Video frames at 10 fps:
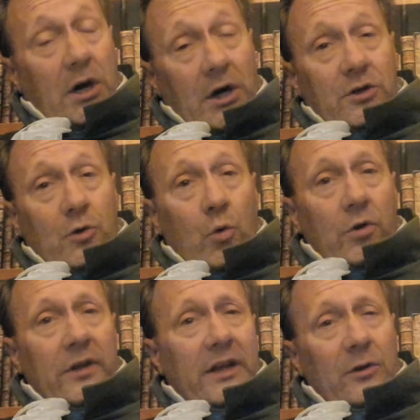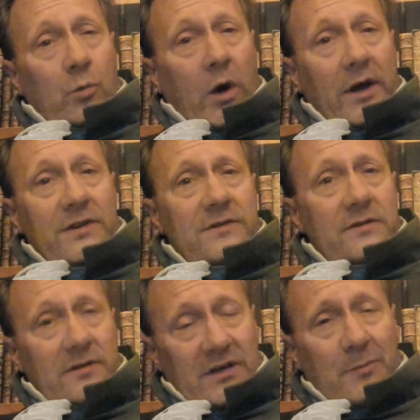uncoordinated
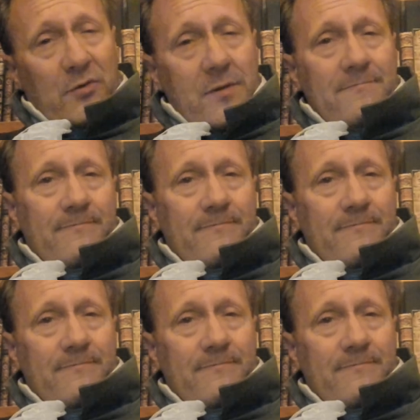whites, Ibram?